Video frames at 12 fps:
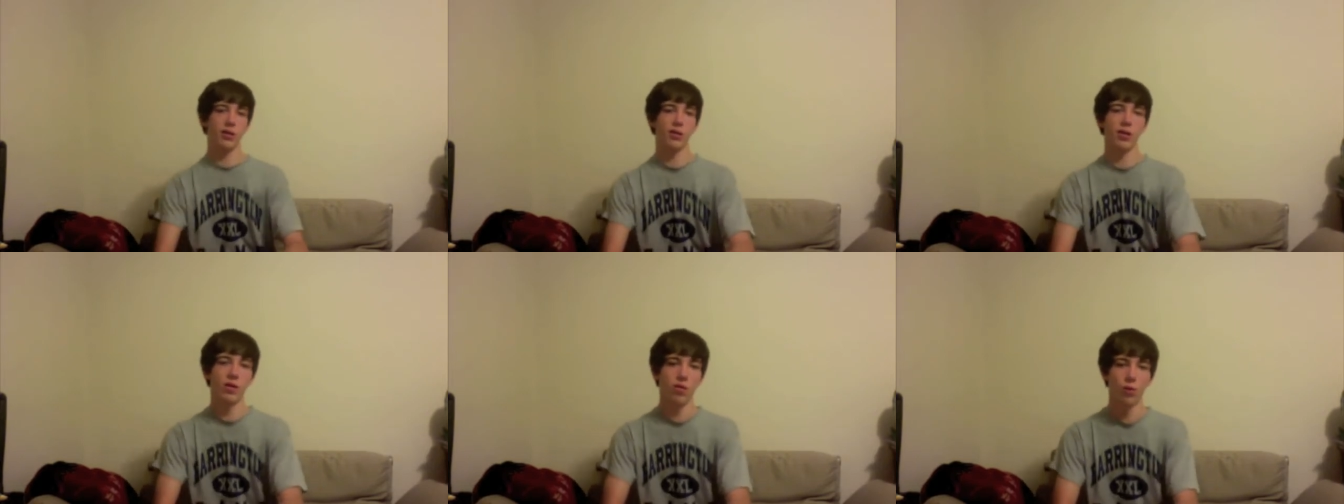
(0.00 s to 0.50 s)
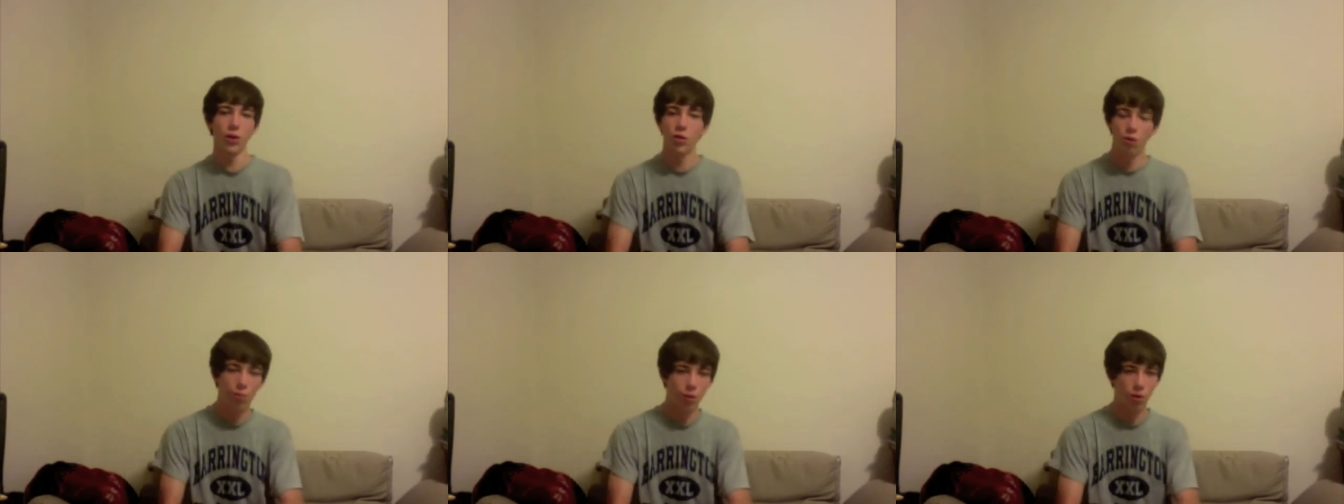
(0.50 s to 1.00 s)
It's a really
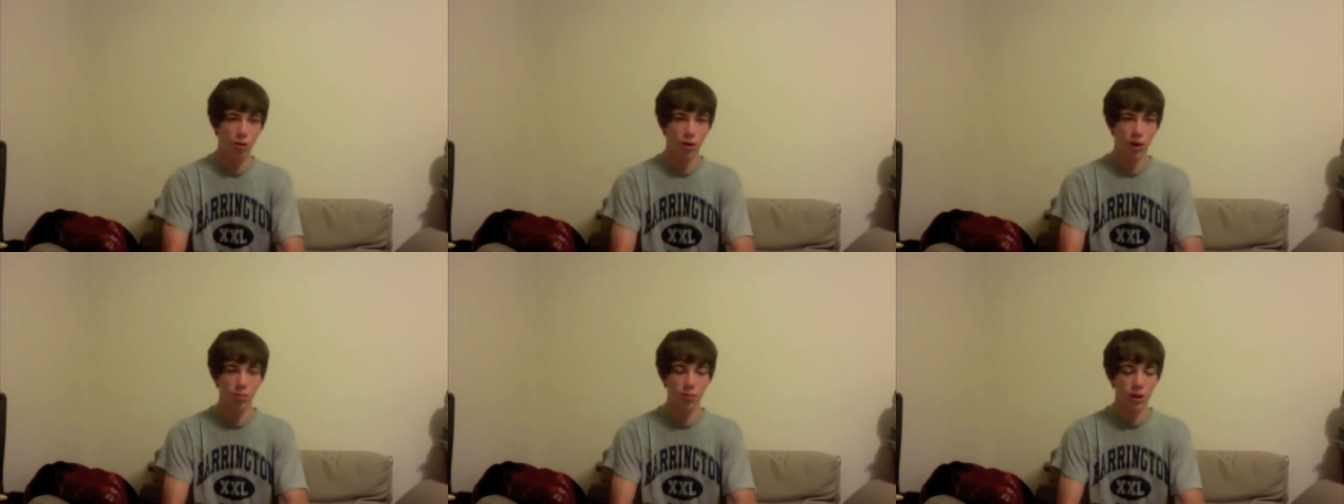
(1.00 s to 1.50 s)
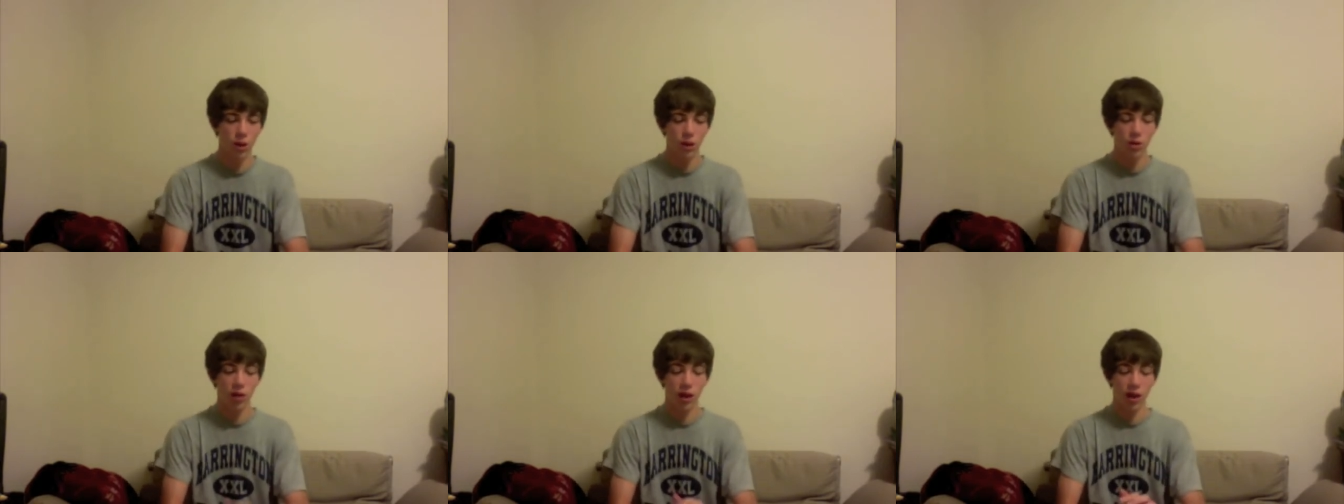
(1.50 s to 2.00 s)
cool program.
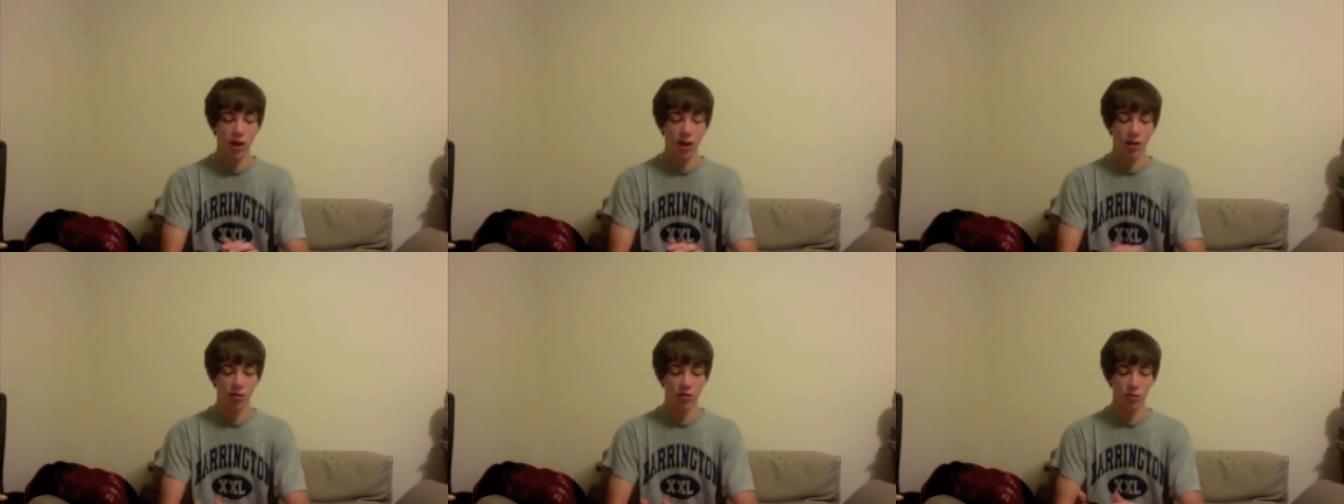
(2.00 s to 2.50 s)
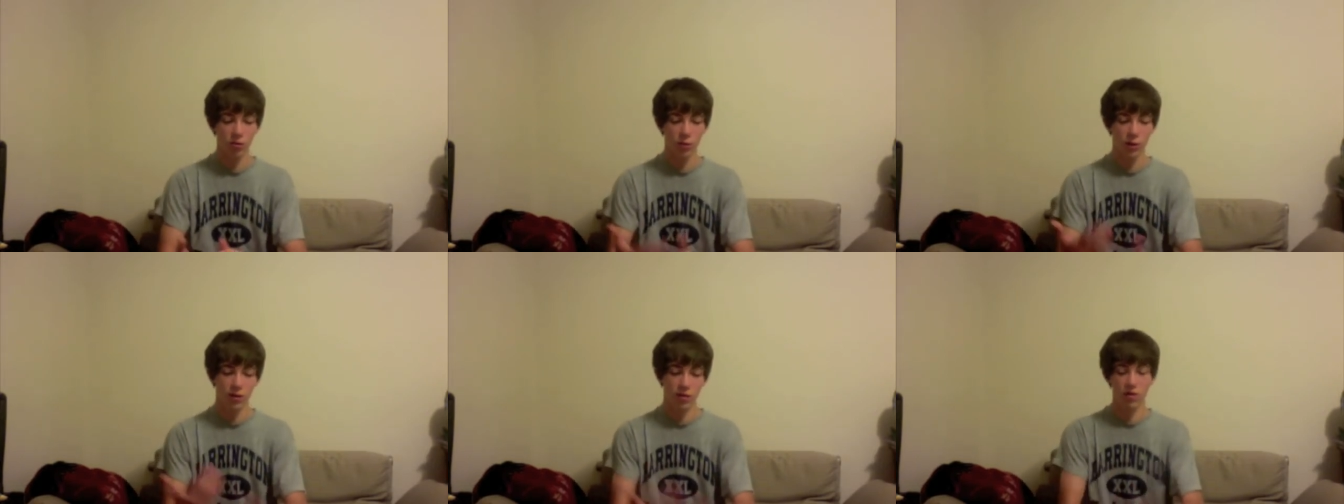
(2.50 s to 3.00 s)
You kind of have to
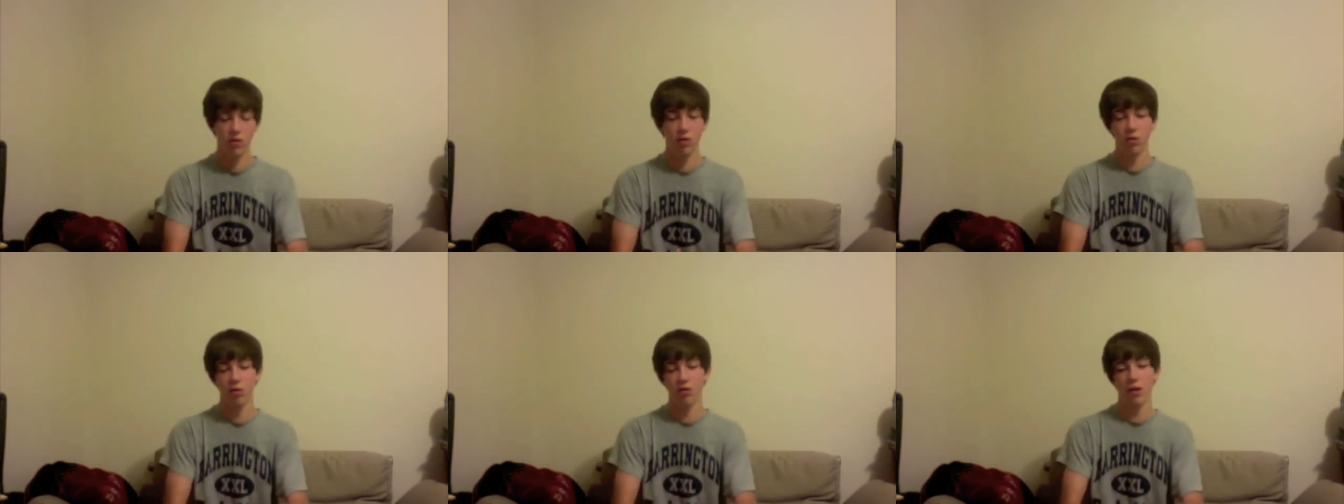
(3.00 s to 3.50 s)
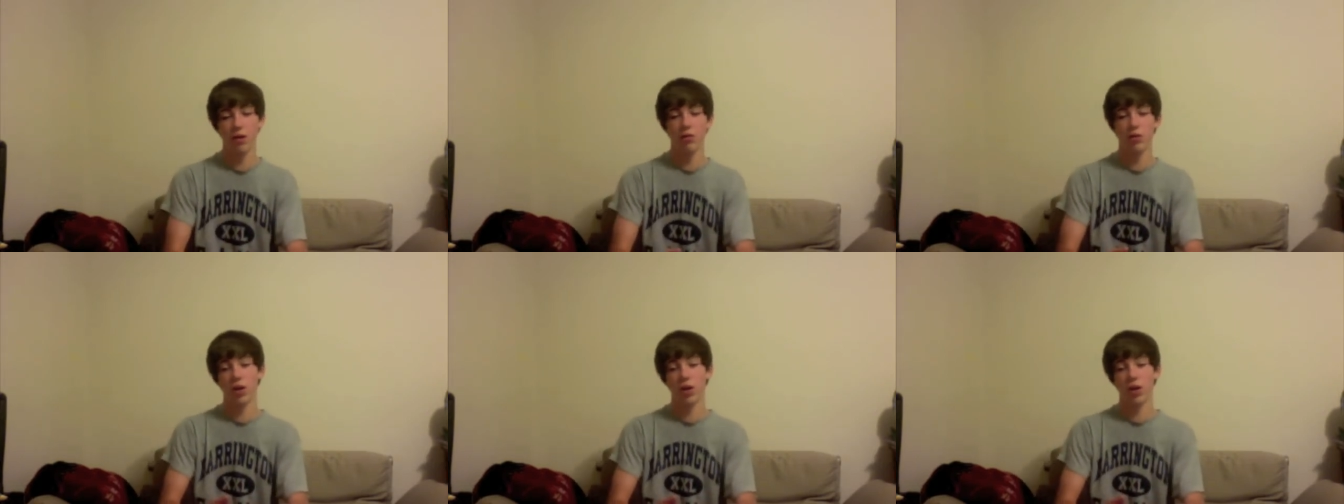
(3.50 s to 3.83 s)
be consistent with your videos.